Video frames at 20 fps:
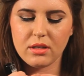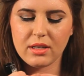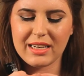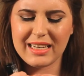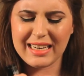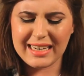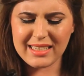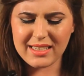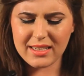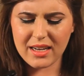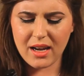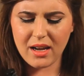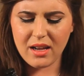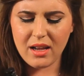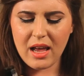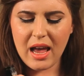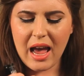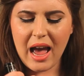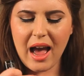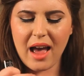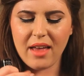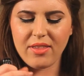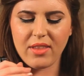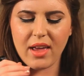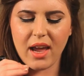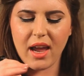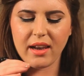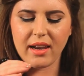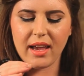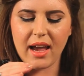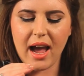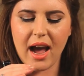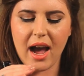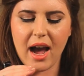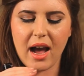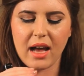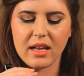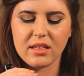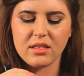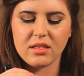glitter, and then it
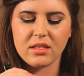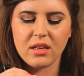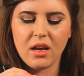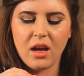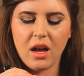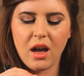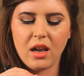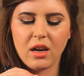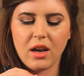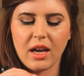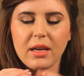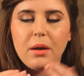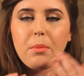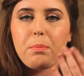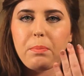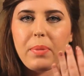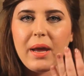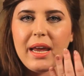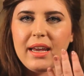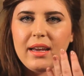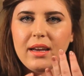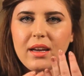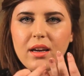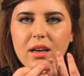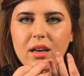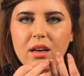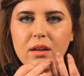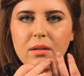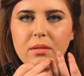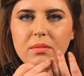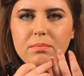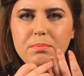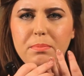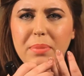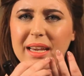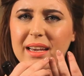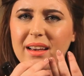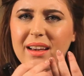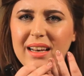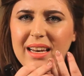has like pink
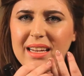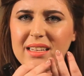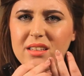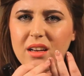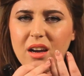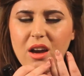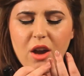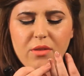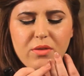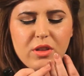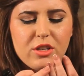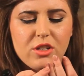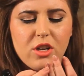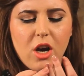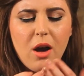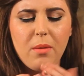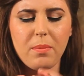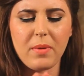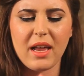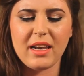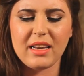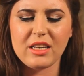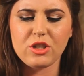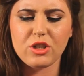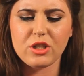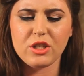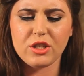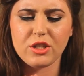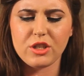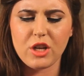bigger glitter over the top, and it's just